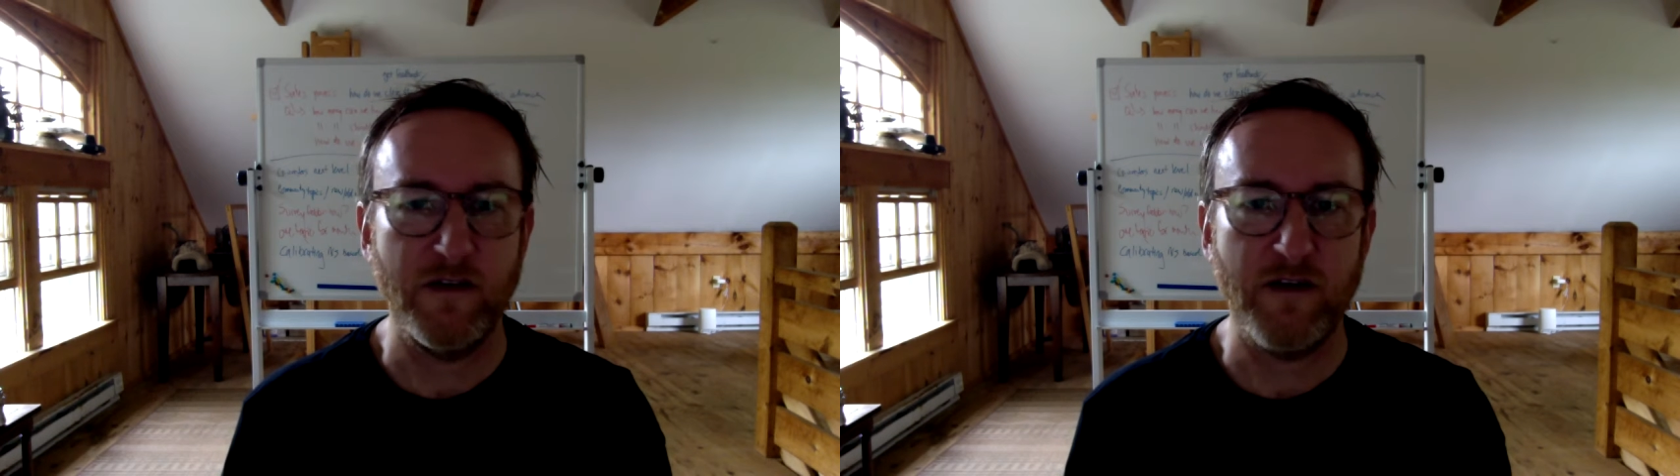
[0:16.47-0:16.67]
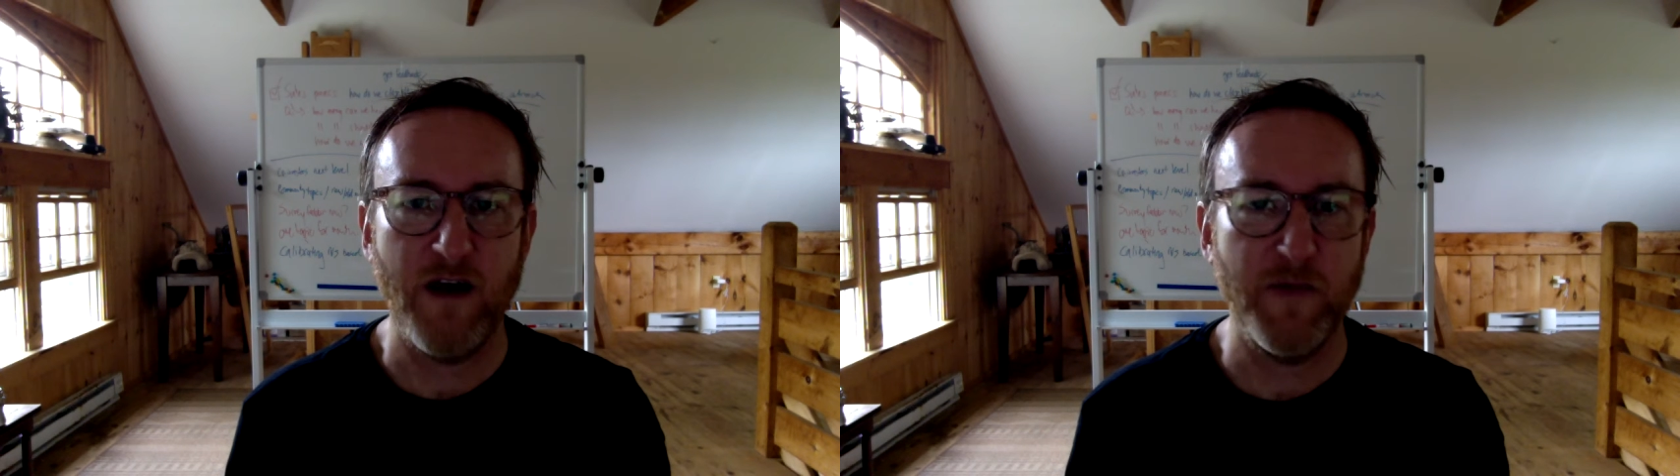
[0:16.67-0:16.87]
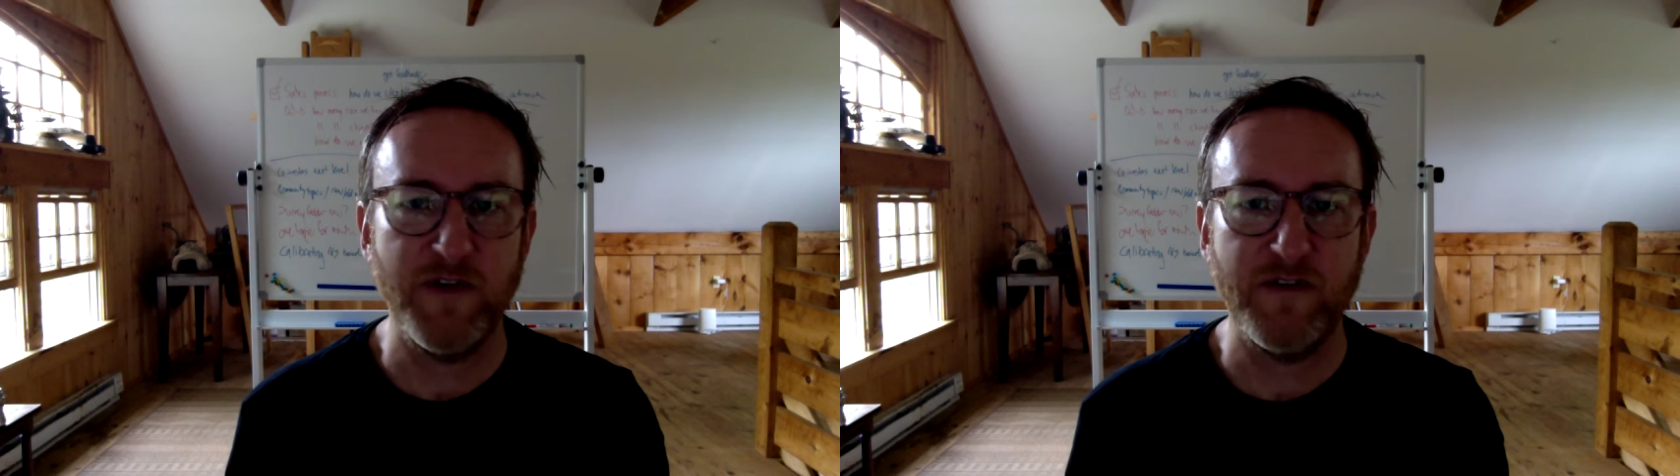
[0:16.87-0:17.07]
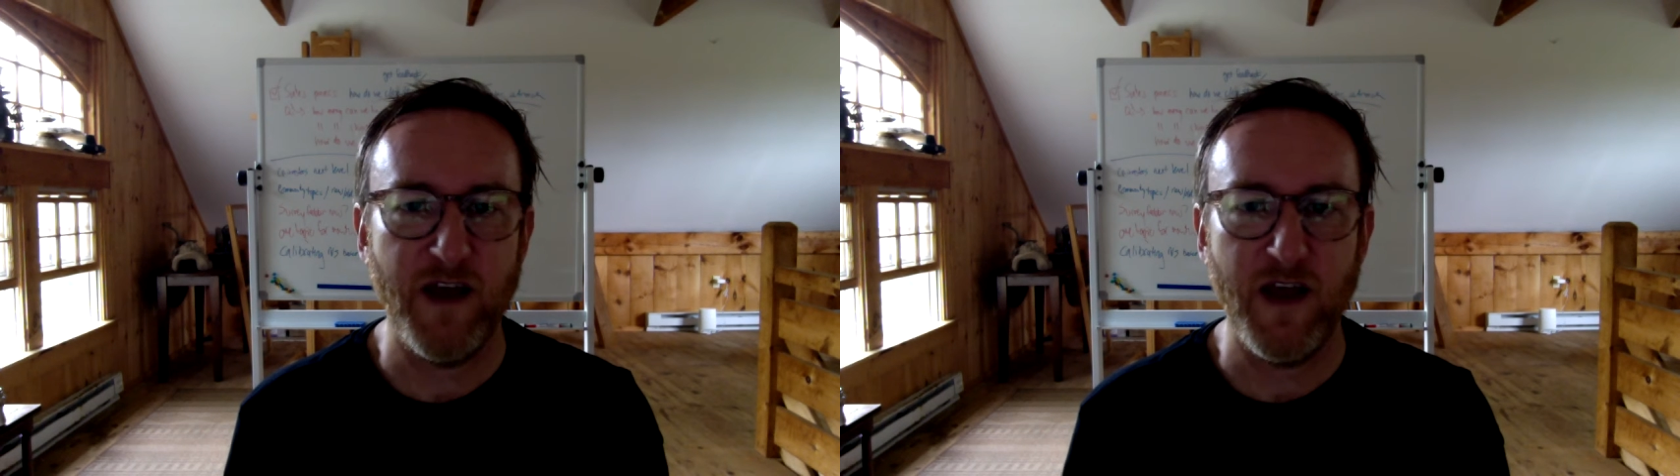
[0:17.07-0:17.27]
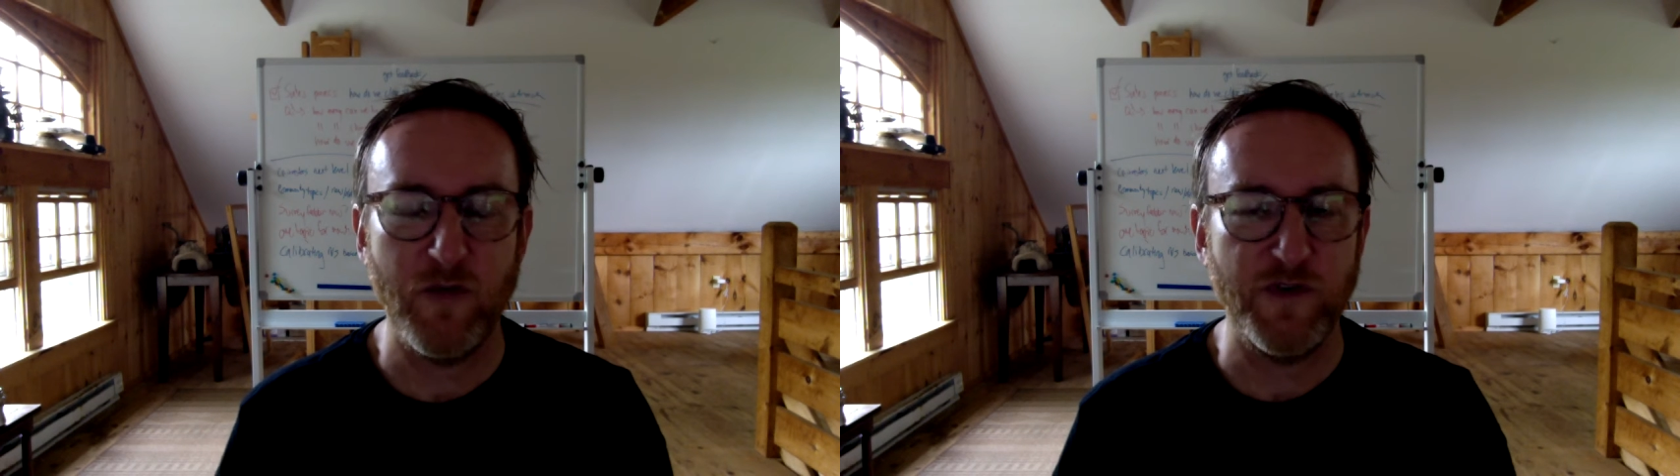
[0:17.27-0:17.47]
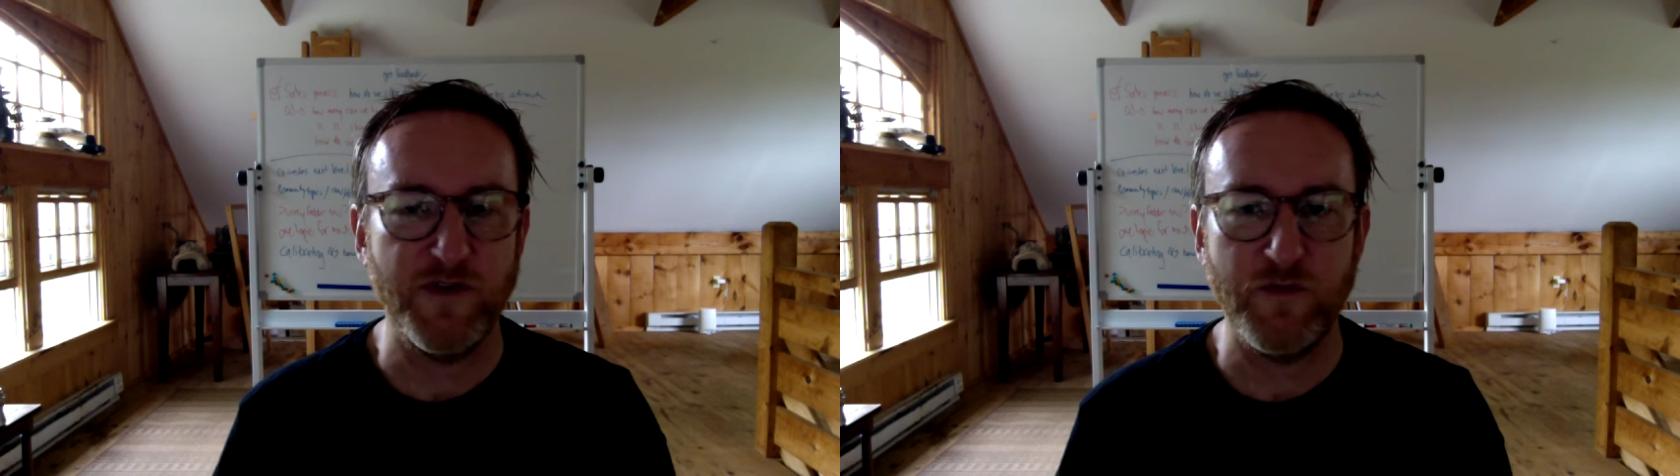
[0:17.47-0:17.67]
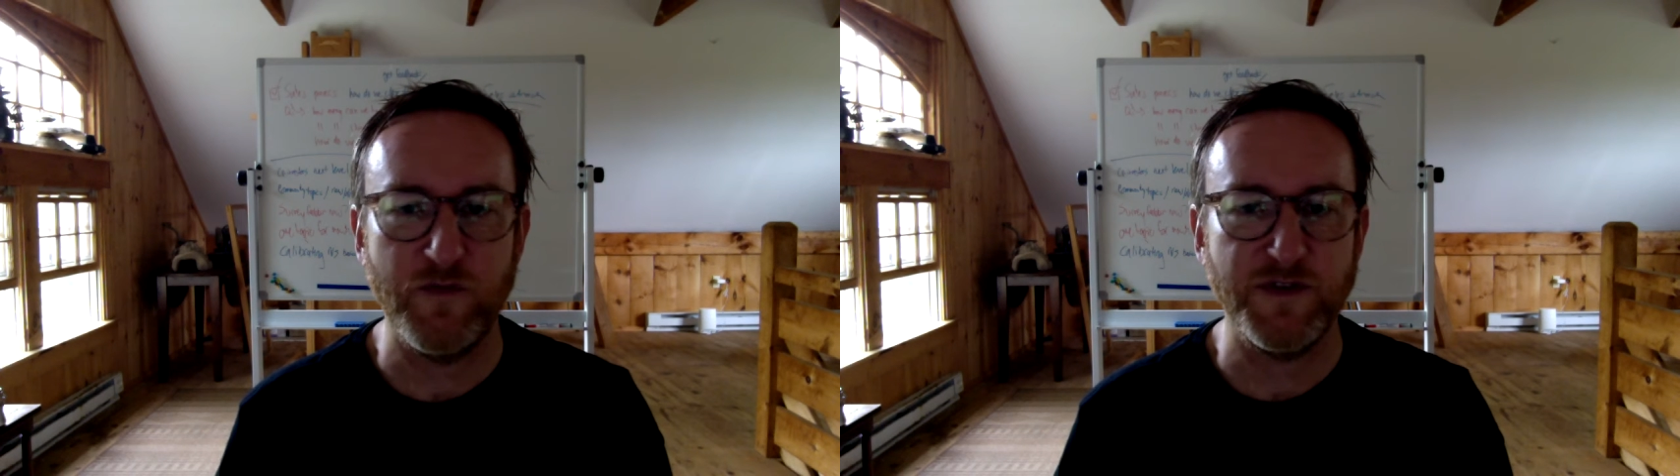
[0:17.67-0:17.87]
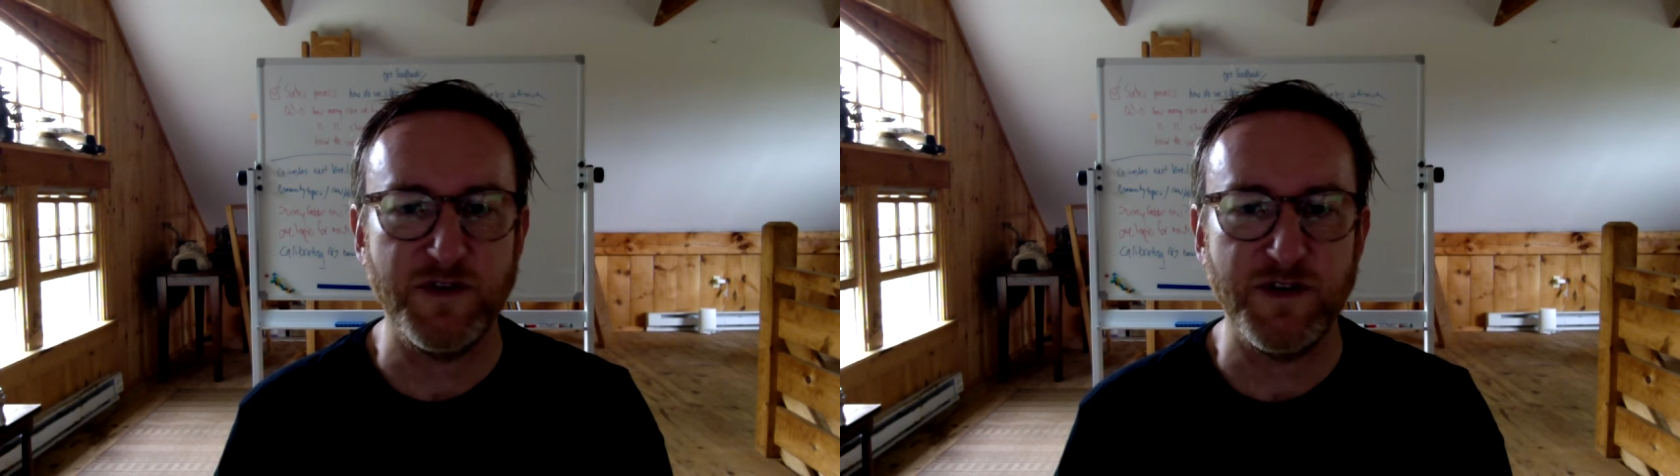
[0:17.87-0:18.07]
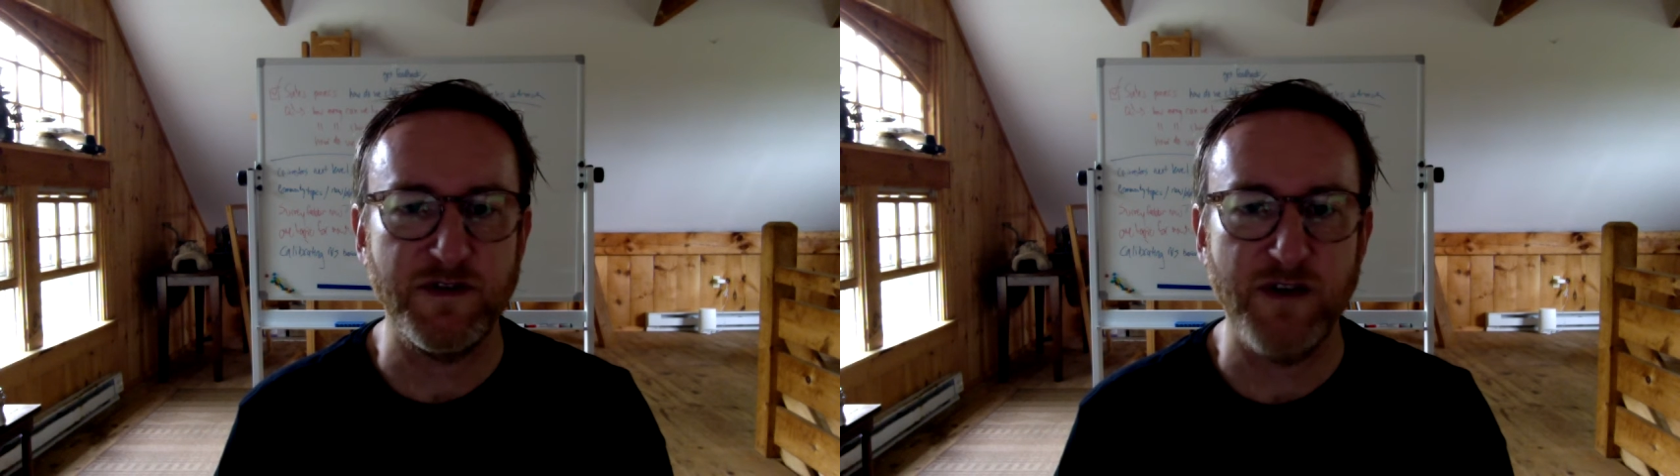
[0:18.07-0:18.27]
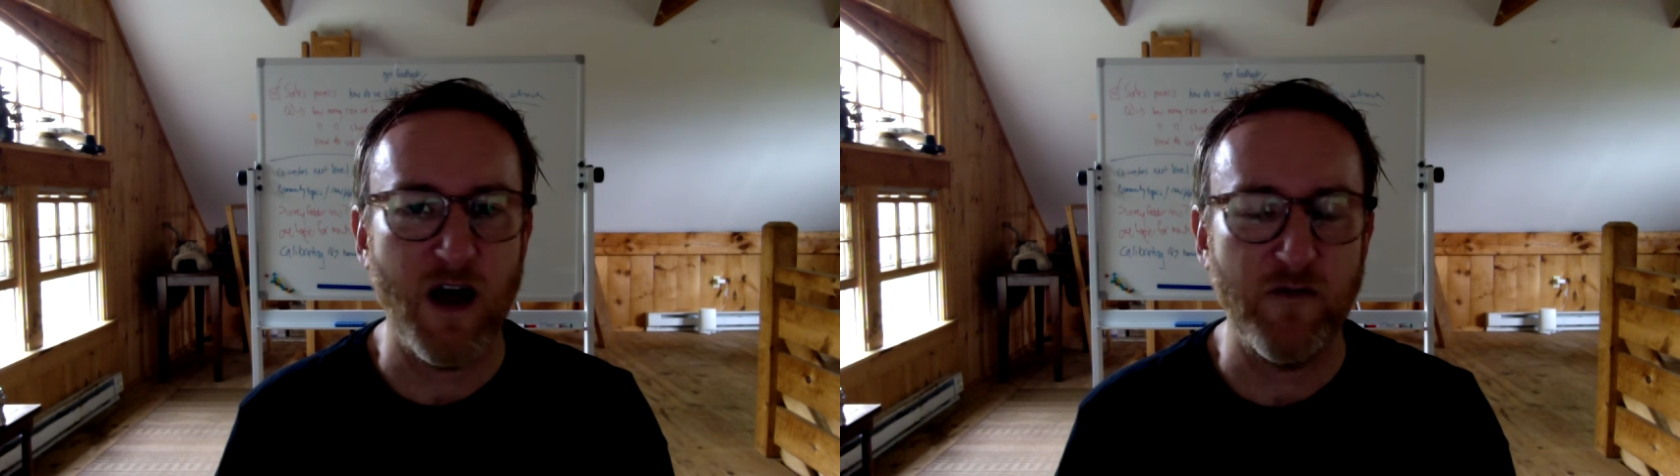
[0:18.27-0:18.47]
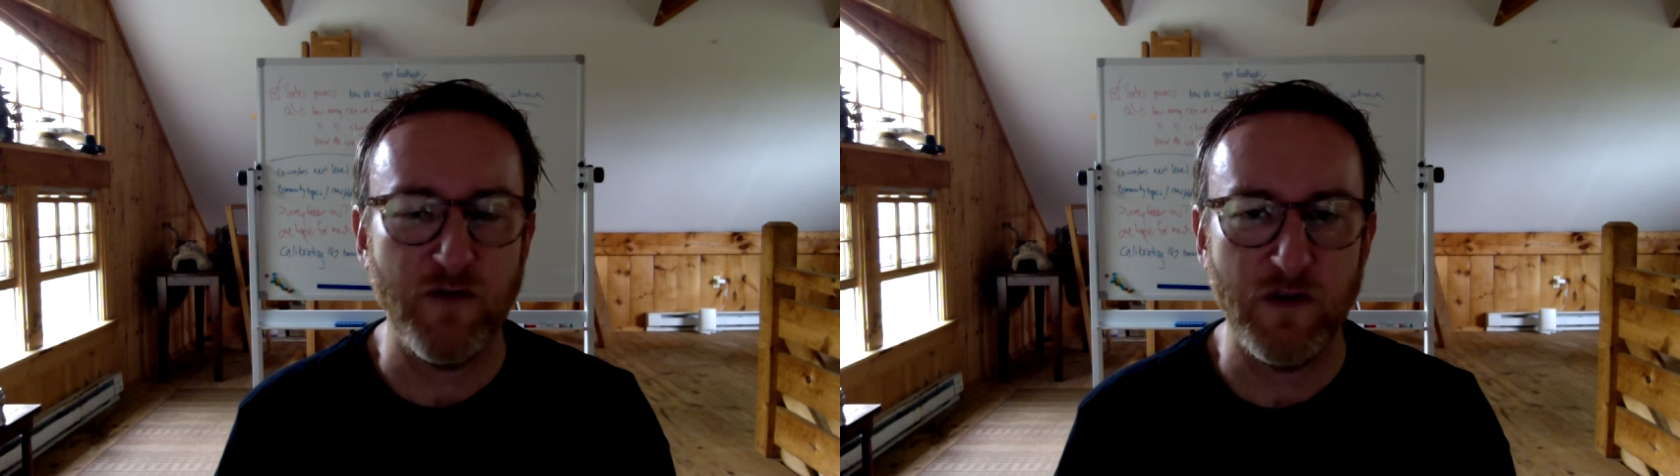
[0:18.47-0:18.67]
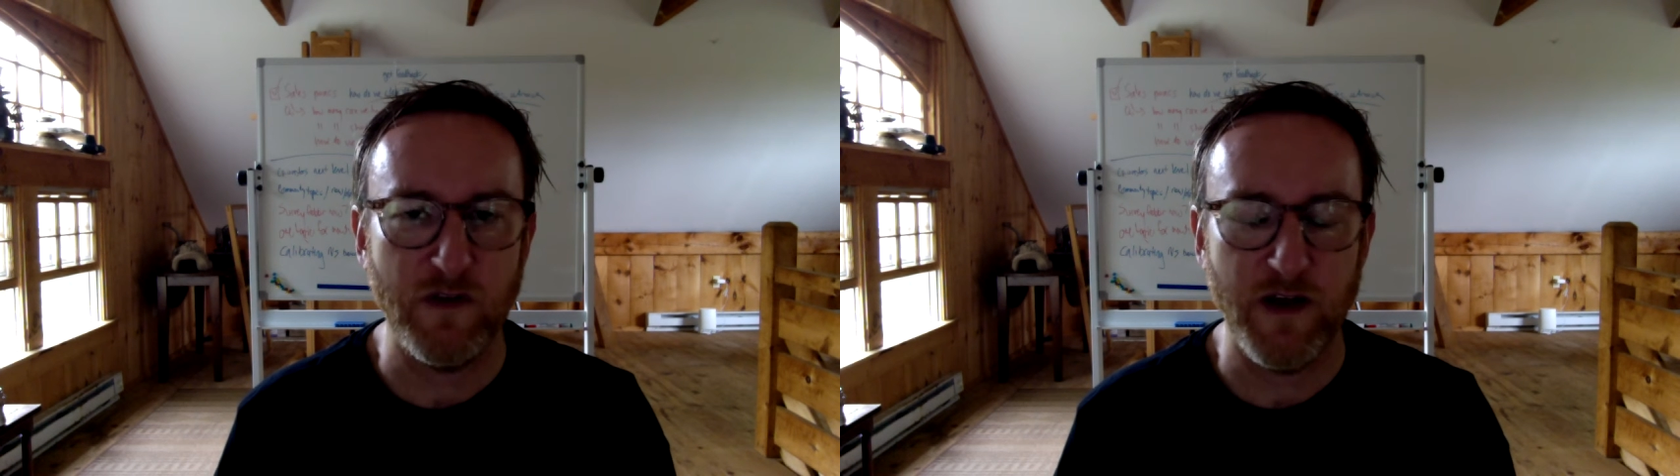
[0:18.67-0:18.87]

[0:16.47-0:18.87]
common today was just novel